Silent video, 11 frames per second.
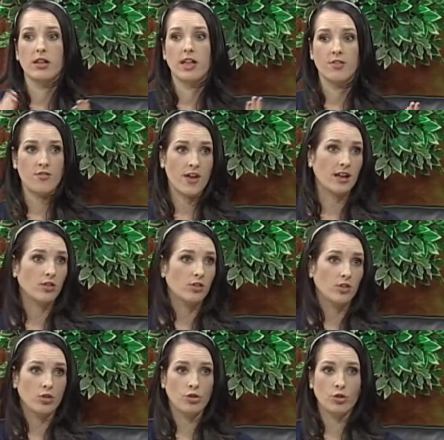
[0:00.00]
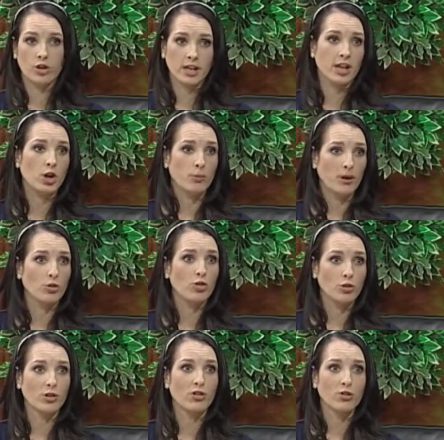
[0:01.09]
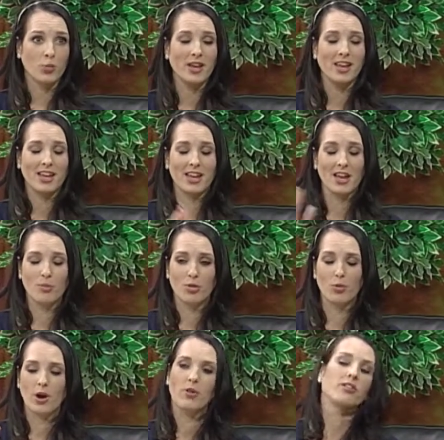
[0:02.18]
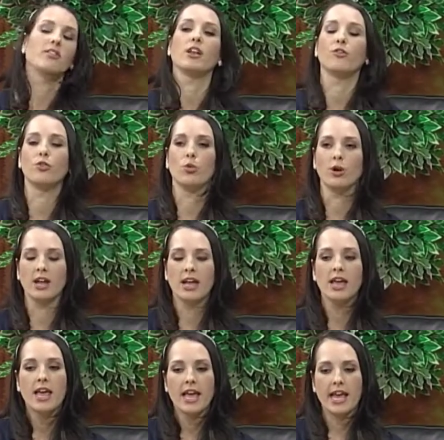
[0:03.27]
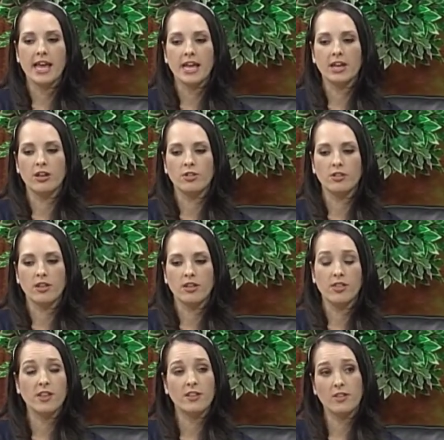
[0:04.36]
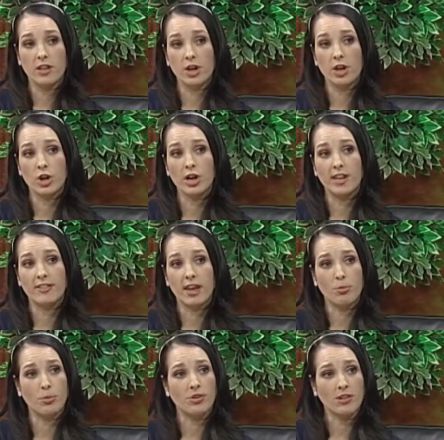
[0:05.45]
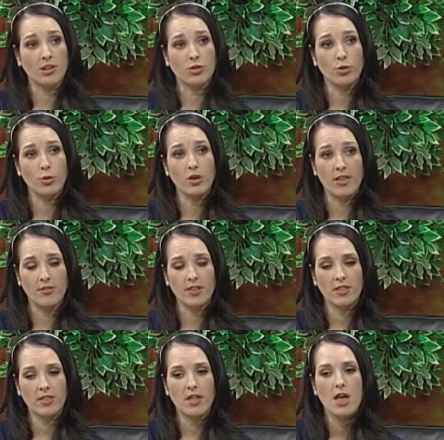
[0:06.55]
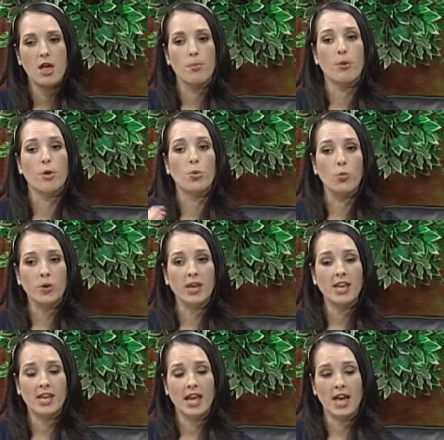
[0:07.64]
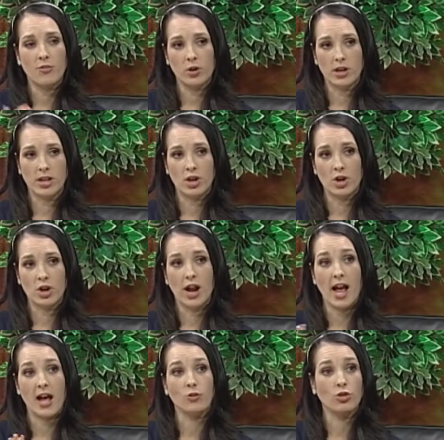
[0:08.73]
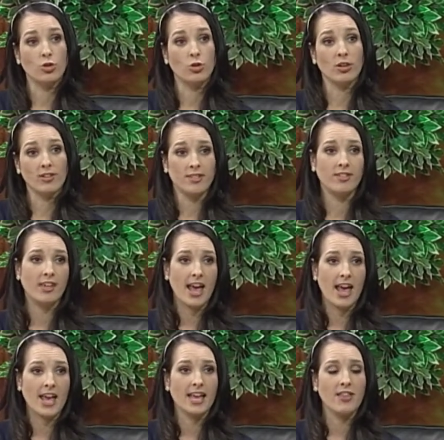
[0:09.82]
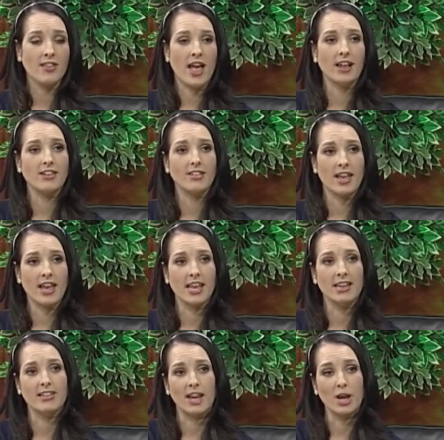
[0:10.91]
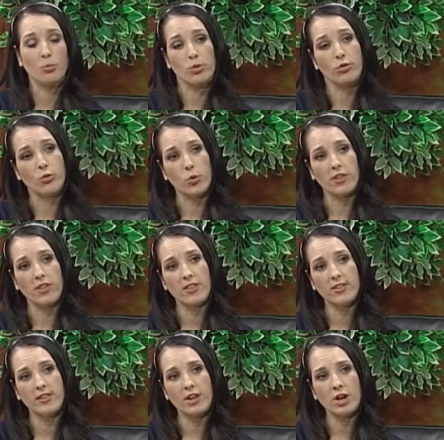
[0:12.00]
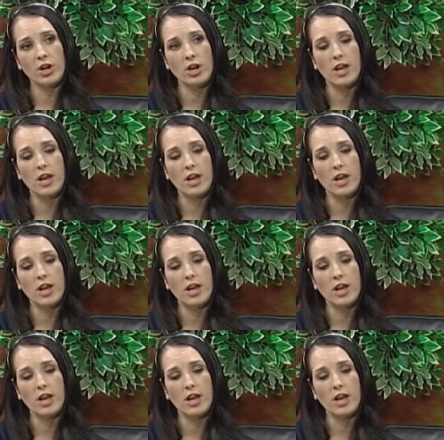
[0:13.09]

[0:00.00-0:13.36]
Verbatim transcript: event. You're going to hear about Children's Week um, throughout the state of Florida, and this year it's April sixth through eleventh, but we every year have Children's Day, and that day is April fourth this year.